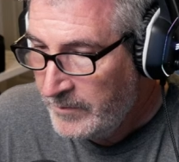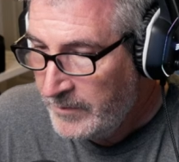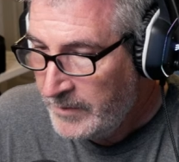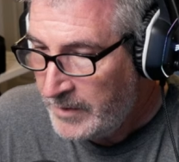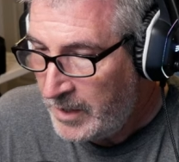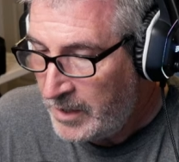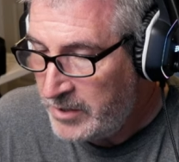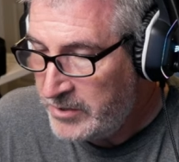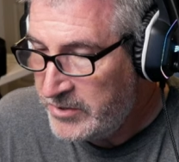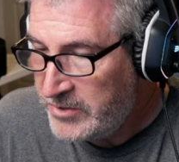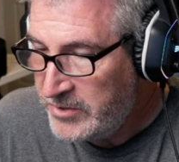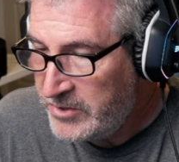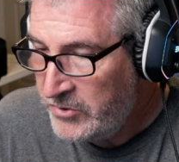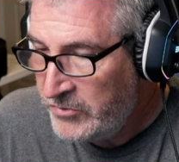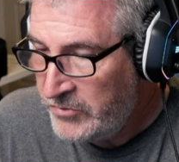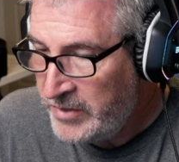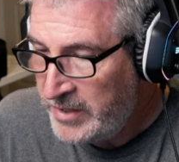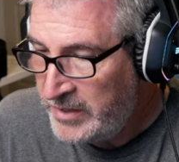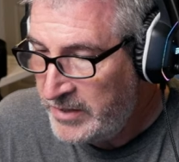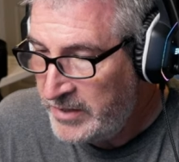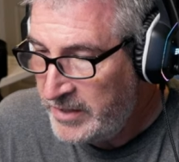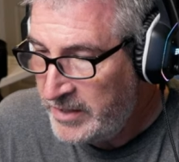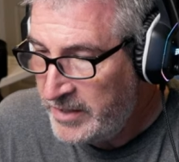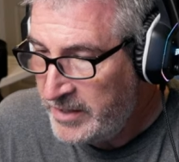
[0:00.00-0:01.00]
Also,
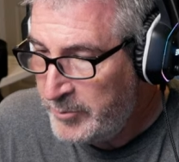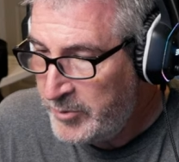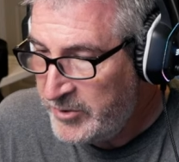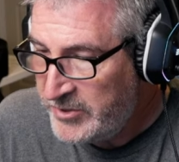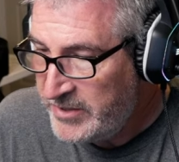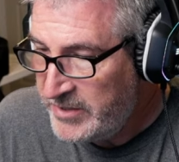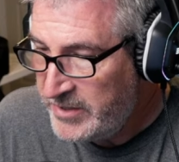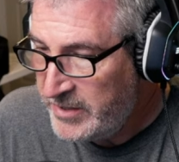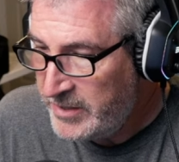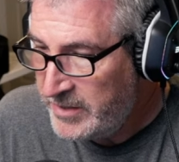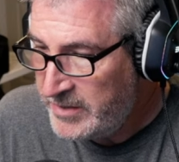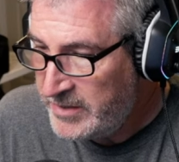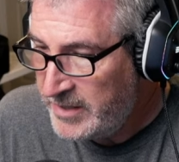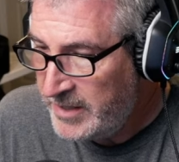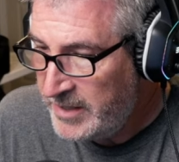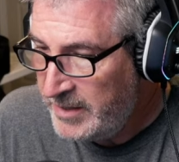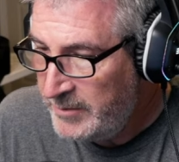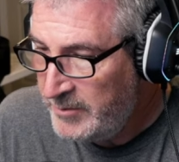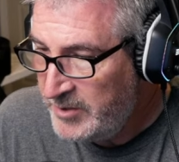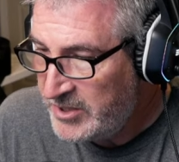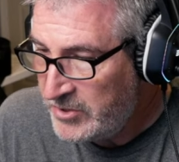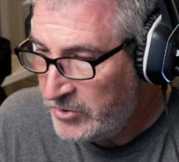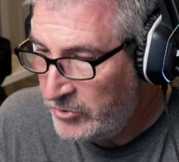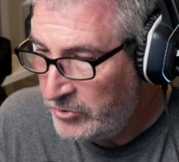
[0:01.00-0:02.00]
99% of the time,
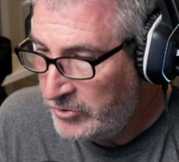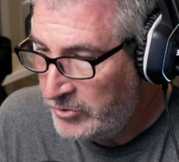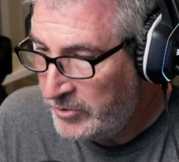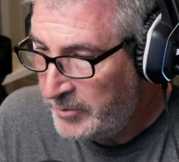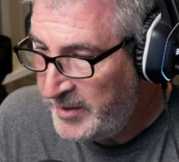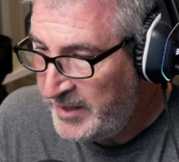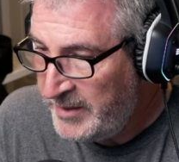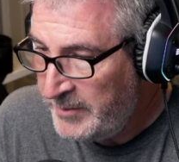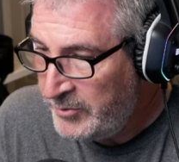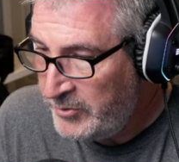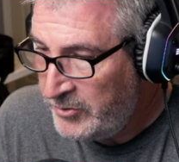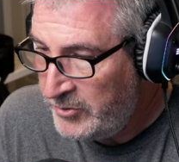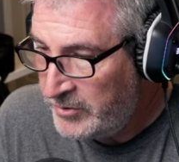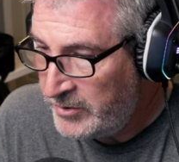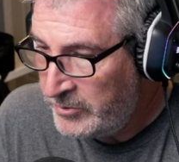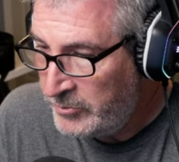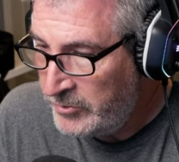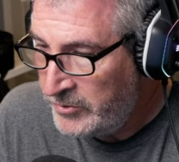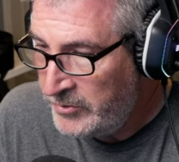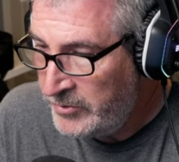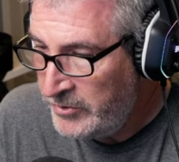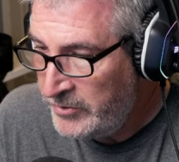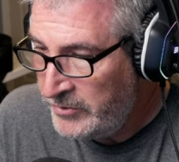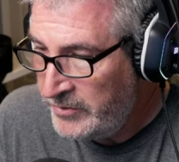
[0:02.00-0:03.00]
it's older people who are
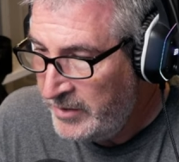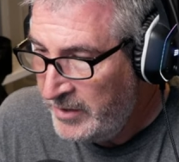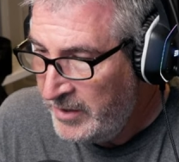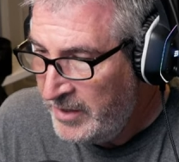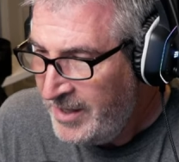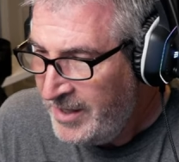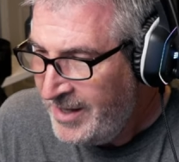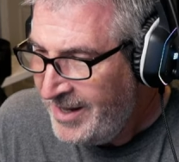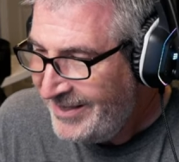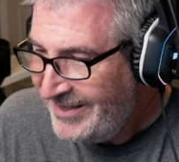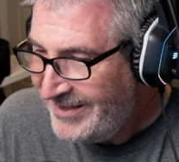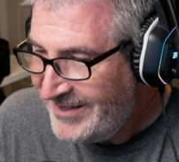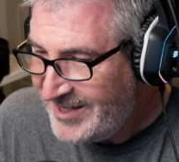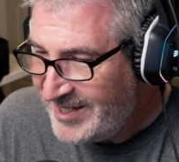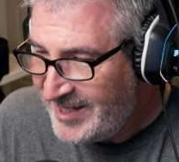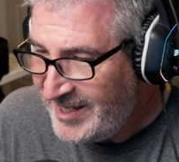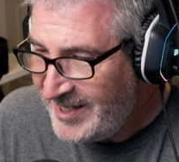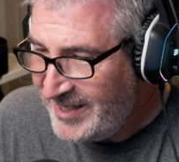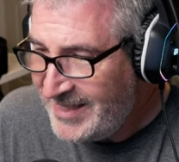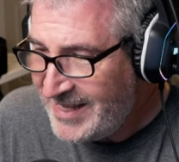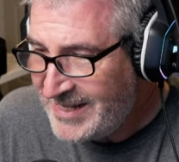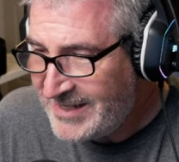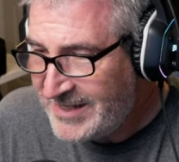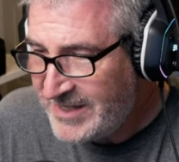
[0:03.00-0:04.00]
rude. See,
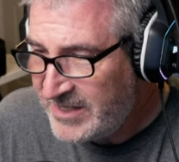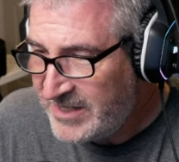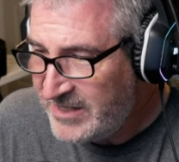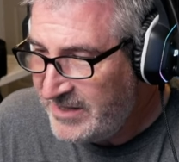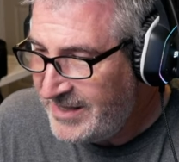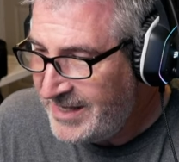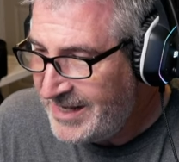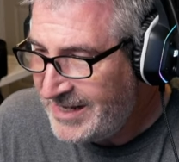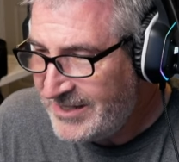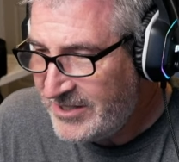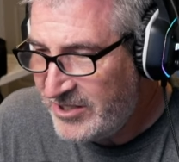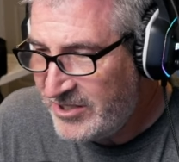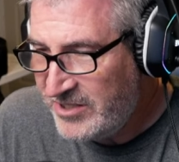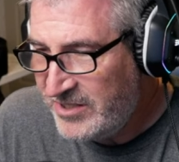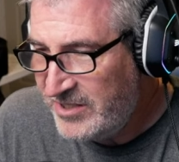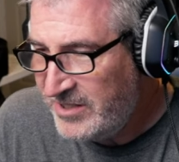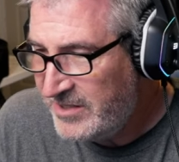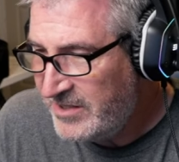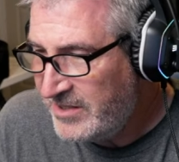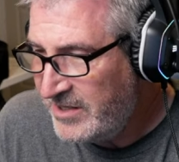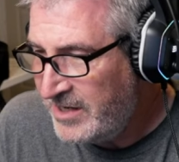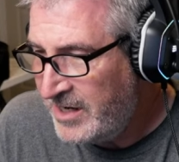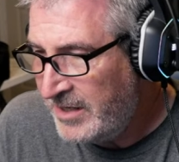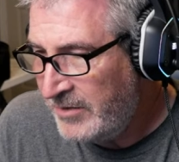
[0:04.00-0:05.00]
that's
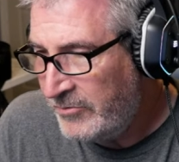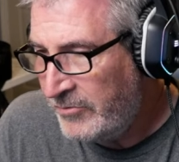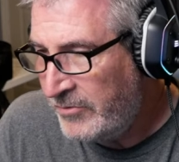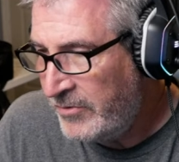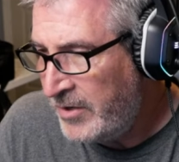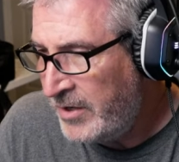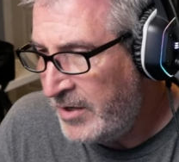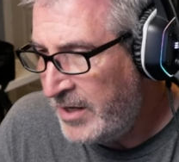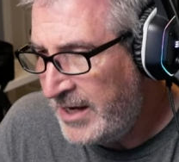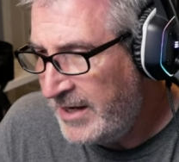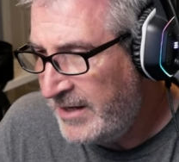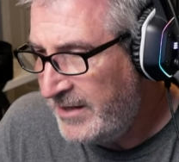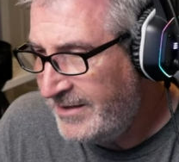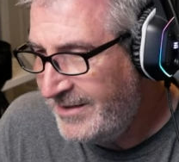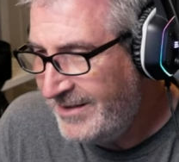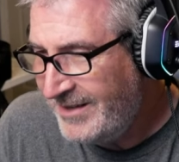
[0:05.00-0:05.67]
just not raw.